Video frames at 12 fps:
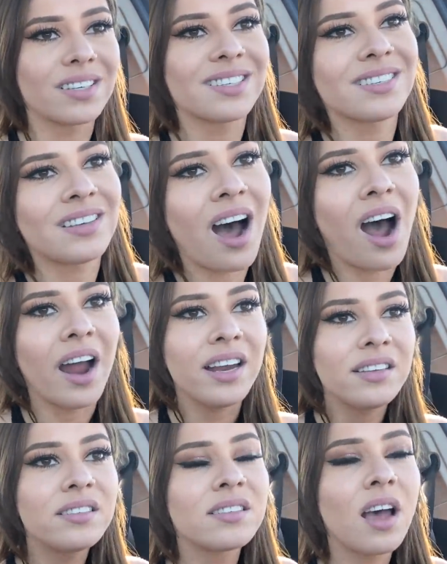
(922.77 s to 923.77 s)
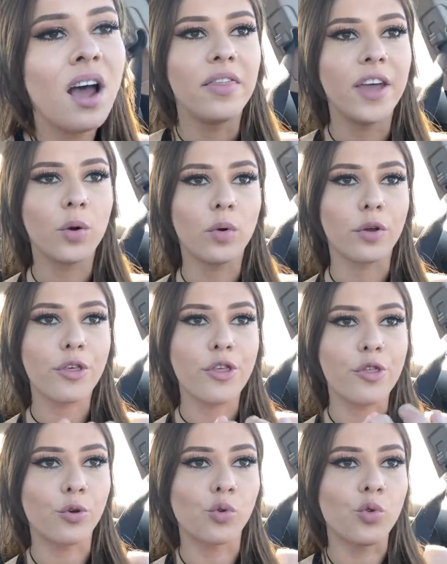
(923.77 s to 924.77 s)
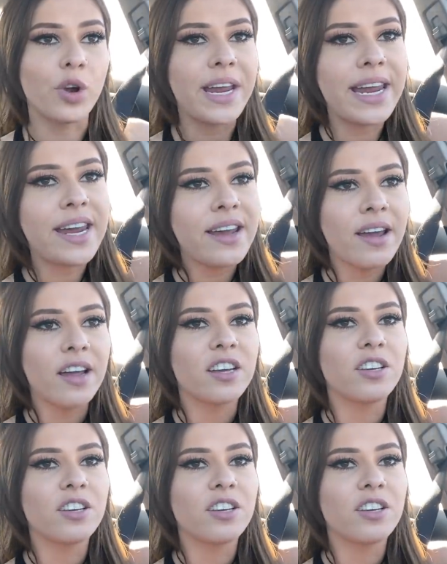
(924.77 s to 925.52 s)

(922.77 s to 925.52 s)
sides, there were three